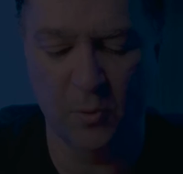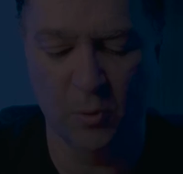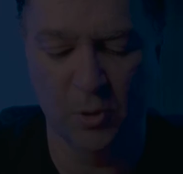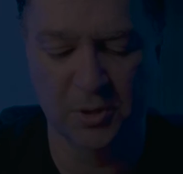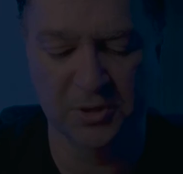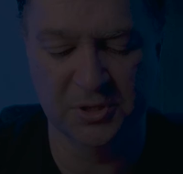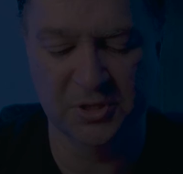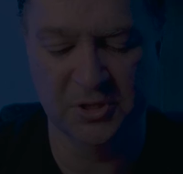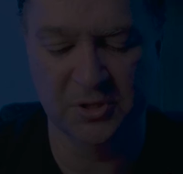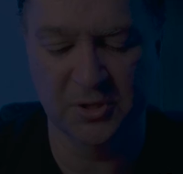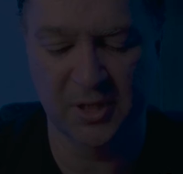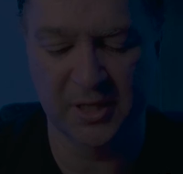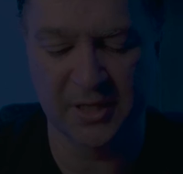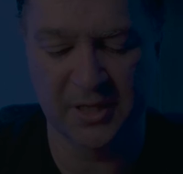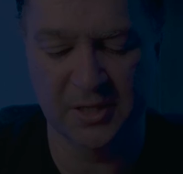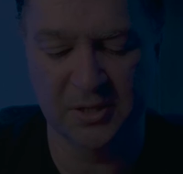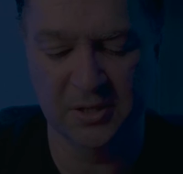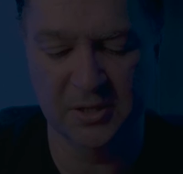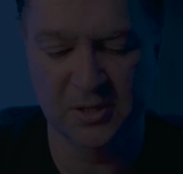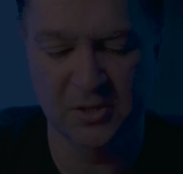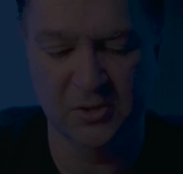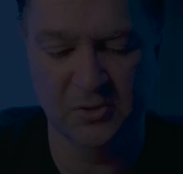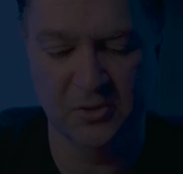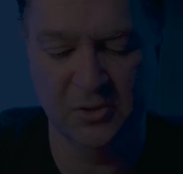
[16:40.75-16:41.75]
I want to, I
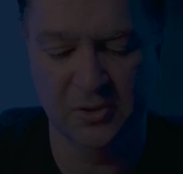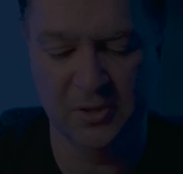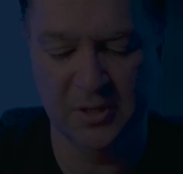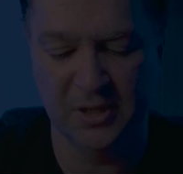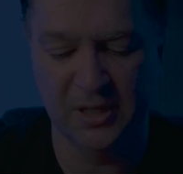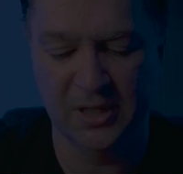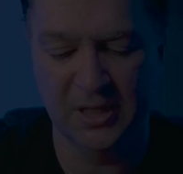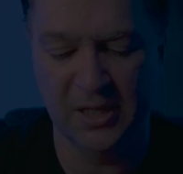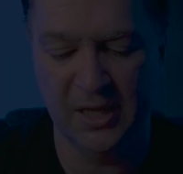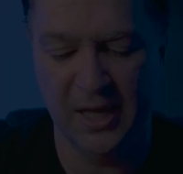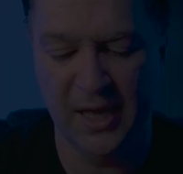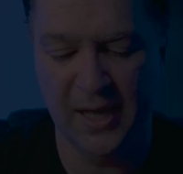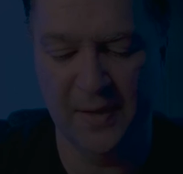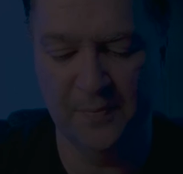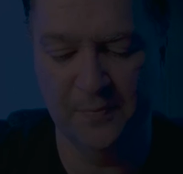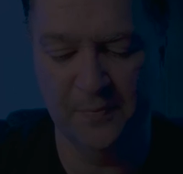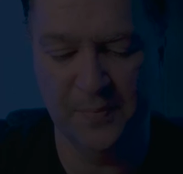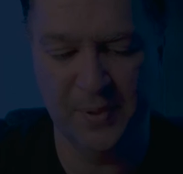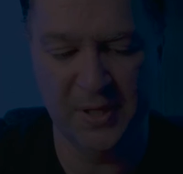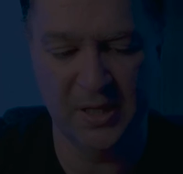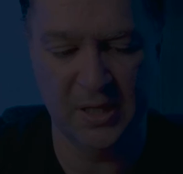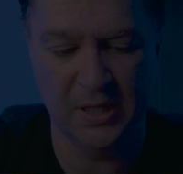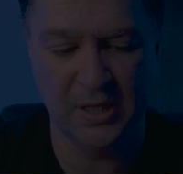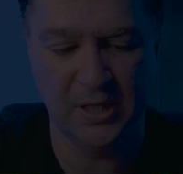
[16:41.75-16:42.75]
can do the
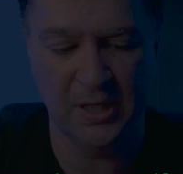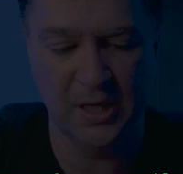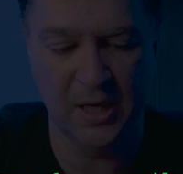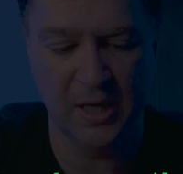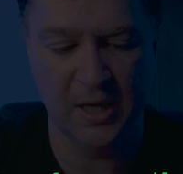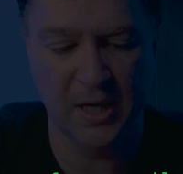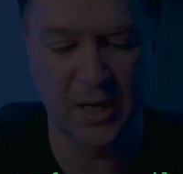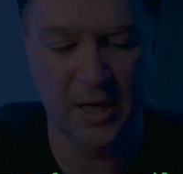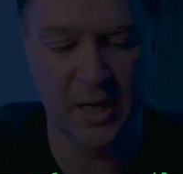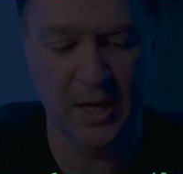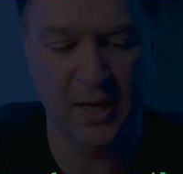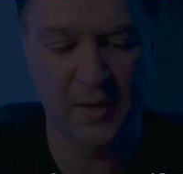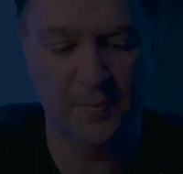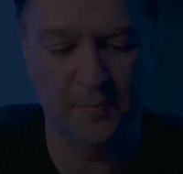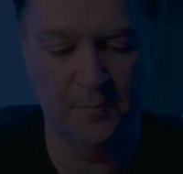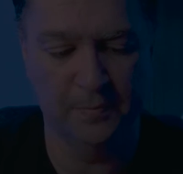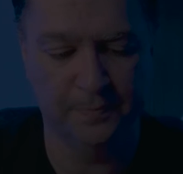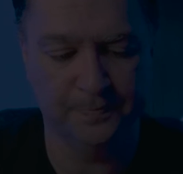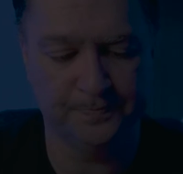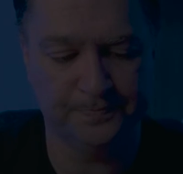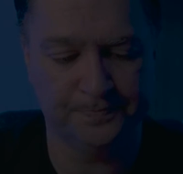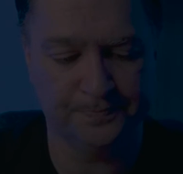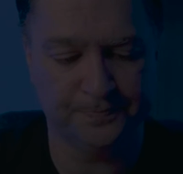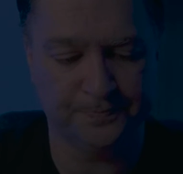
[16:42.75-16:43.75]

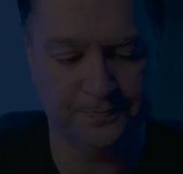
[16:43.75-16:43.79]
npm